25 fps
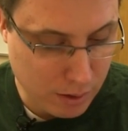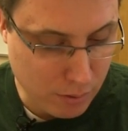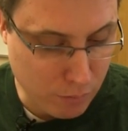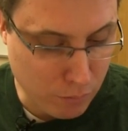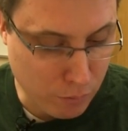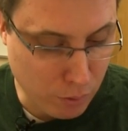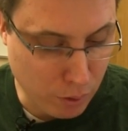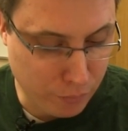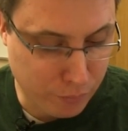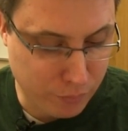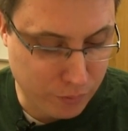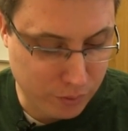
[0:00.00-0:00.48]

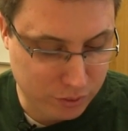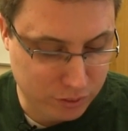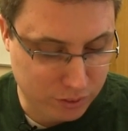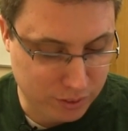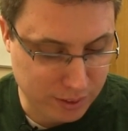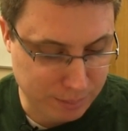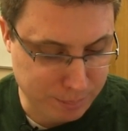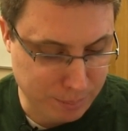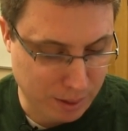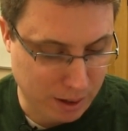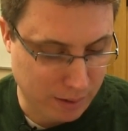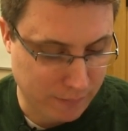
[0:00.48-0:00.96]
Wolf
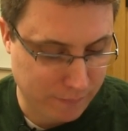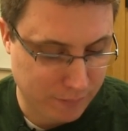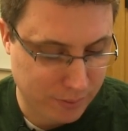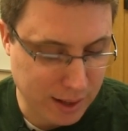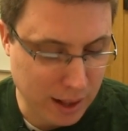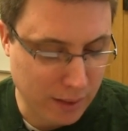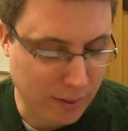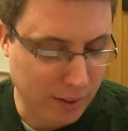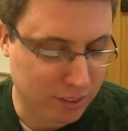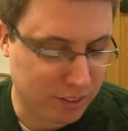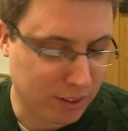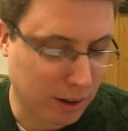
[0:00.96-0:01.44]
Sigma.
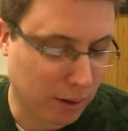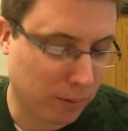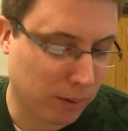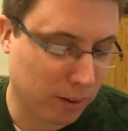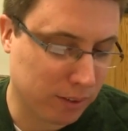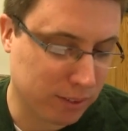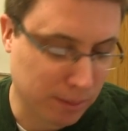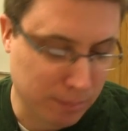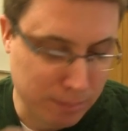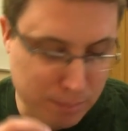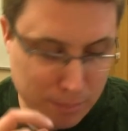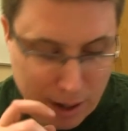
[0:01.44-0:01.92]
Now that Star
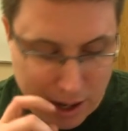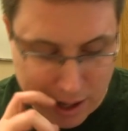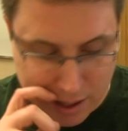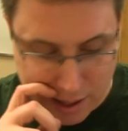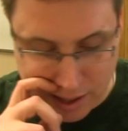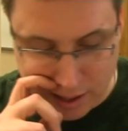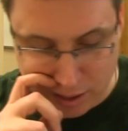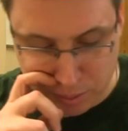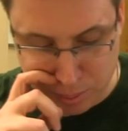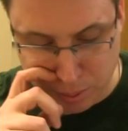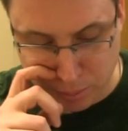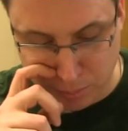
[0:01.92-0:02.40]
Wars
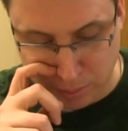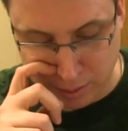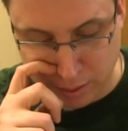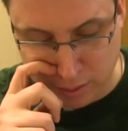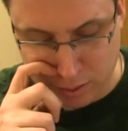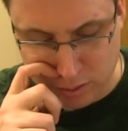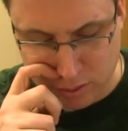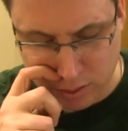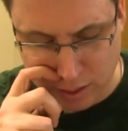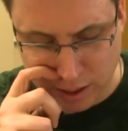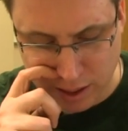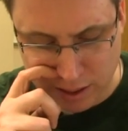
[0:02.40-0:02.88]
Armada has been
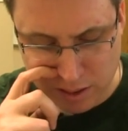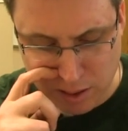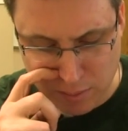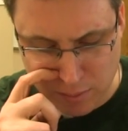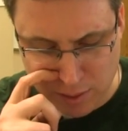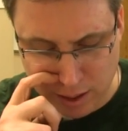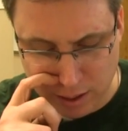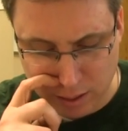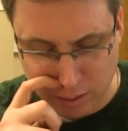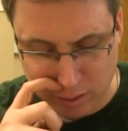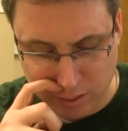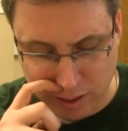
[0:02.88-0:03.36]
released, do you guys
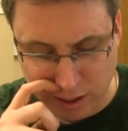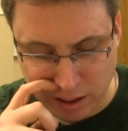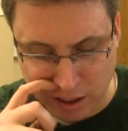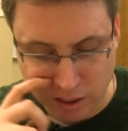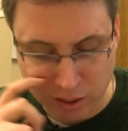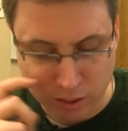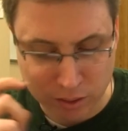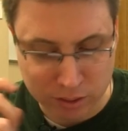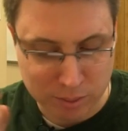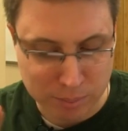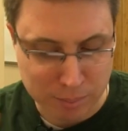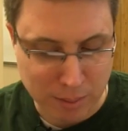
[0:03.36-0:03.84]
have any desire
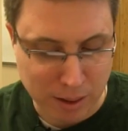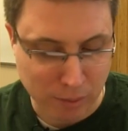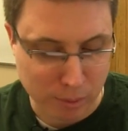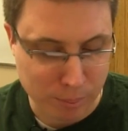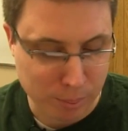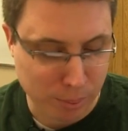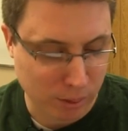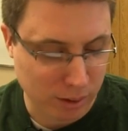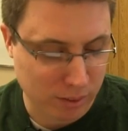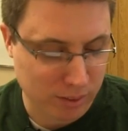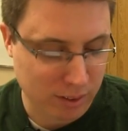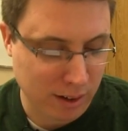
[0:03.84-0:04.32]
to do some battle
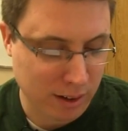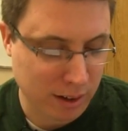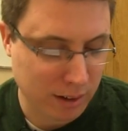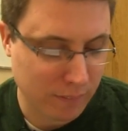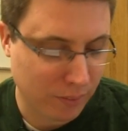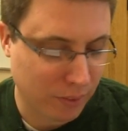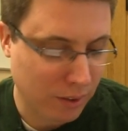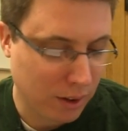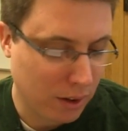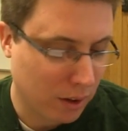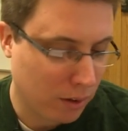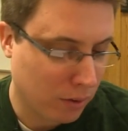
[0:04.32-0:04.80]
reports on
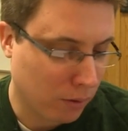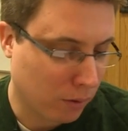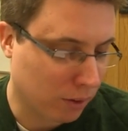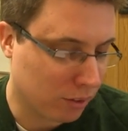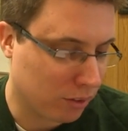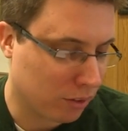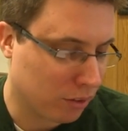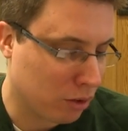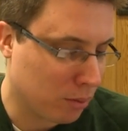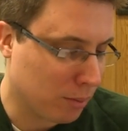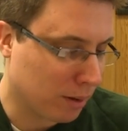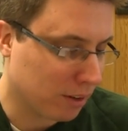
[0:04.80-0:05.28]
it? Or
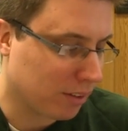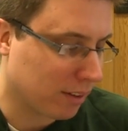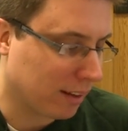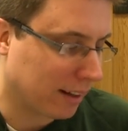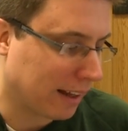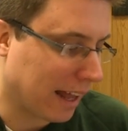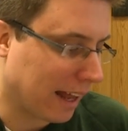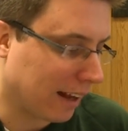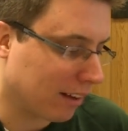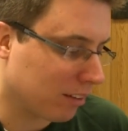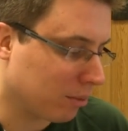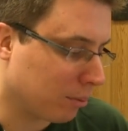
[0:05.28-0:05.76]
is it too much
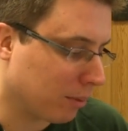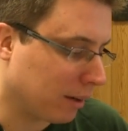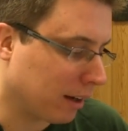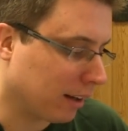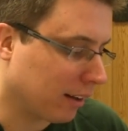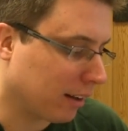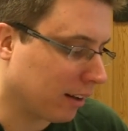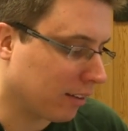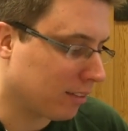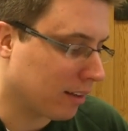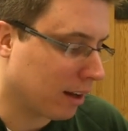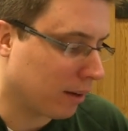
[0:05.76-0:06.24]
like
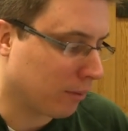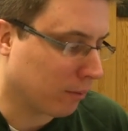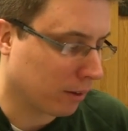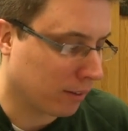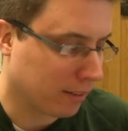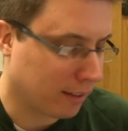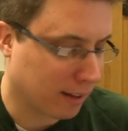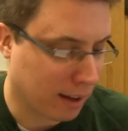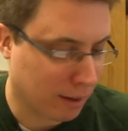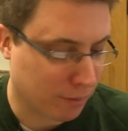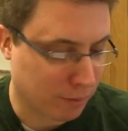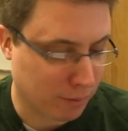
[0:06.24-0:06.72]
X-Wing and that's not
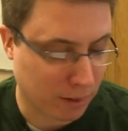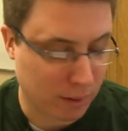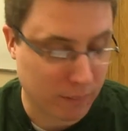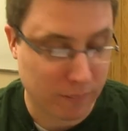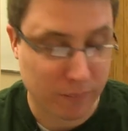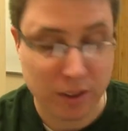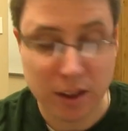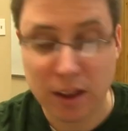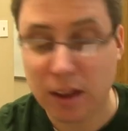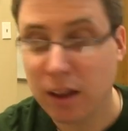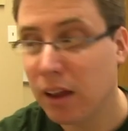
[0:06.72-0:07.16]
worth the effort?